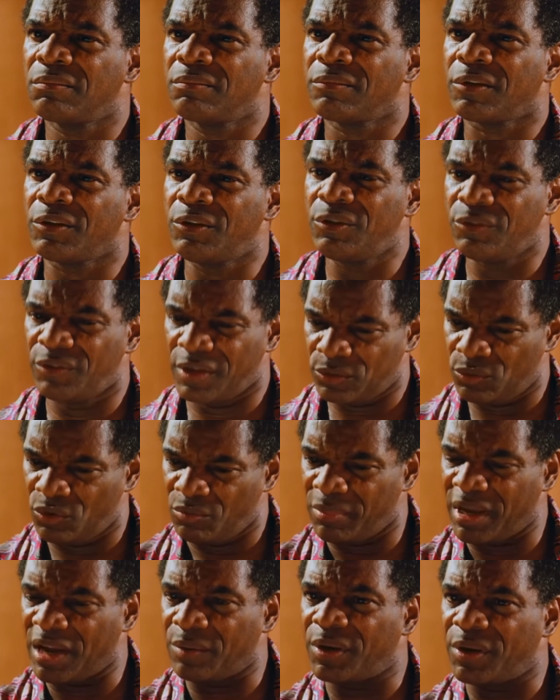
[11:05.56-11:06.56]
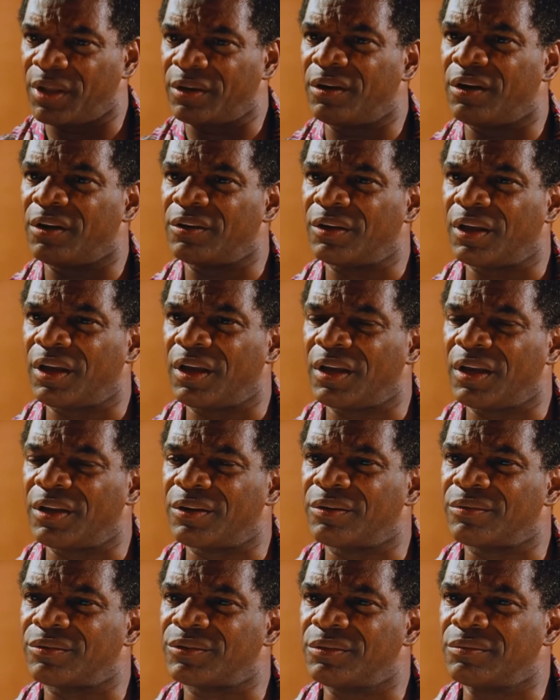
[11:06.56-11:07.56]
And you think you're a man with that gun in your hand,
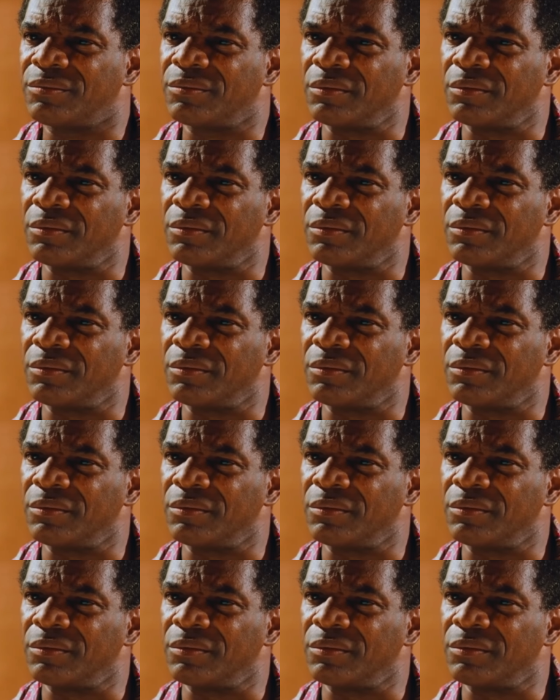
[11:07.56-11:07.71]
don't you?